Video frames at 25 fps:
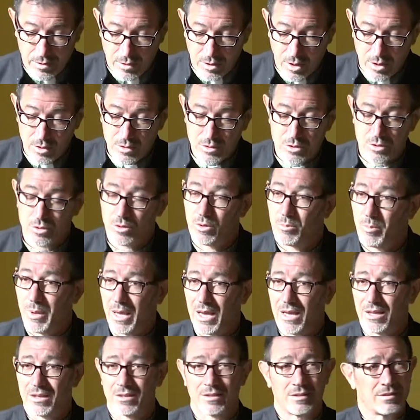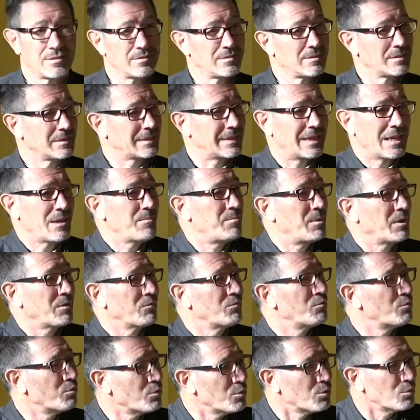those who are about
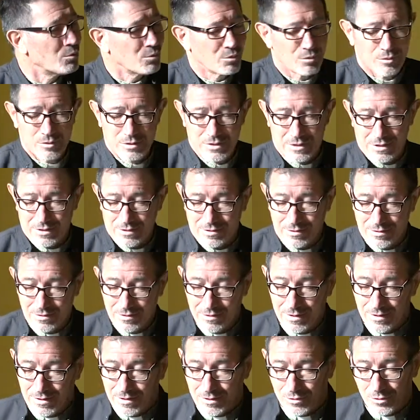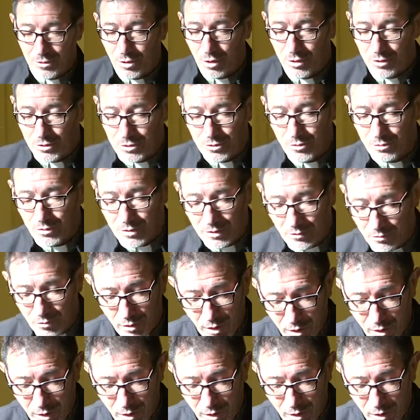keeping rules and not doing